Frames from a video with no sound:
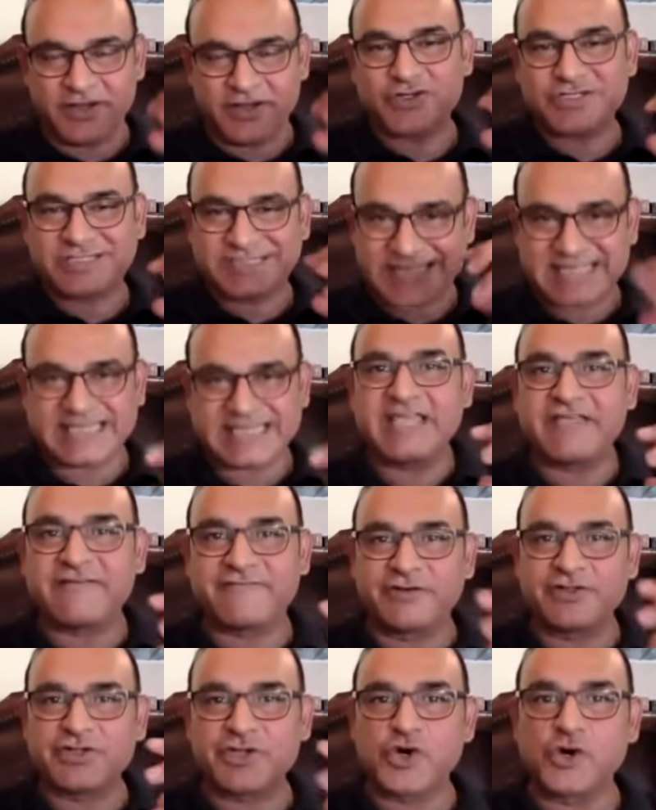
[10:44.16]
technique
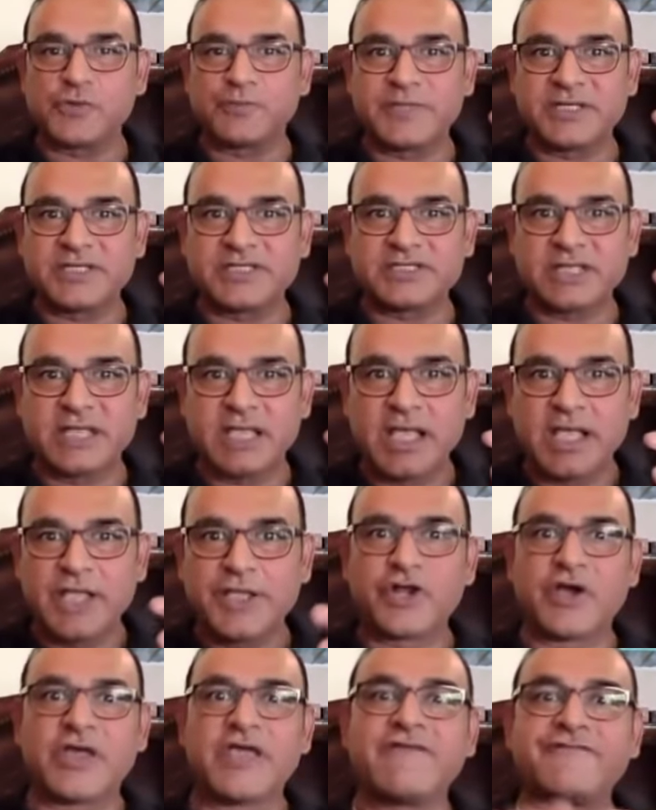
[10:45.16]
for the openers.
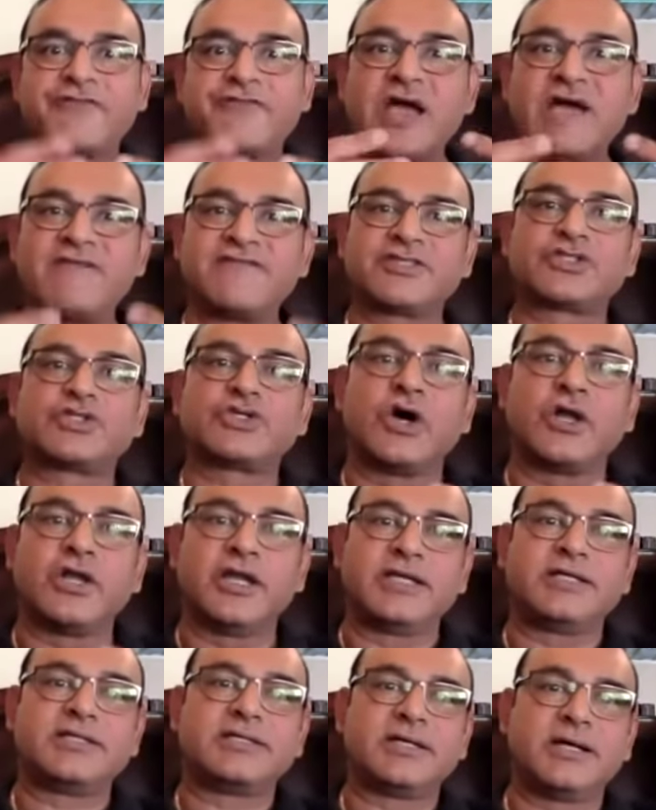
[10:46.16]
You know, if you have a
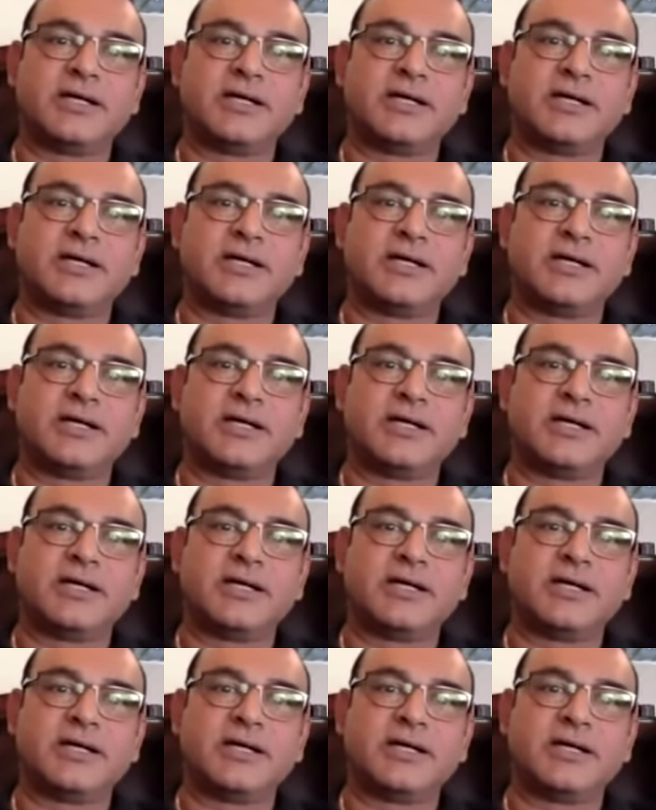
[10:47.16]
solid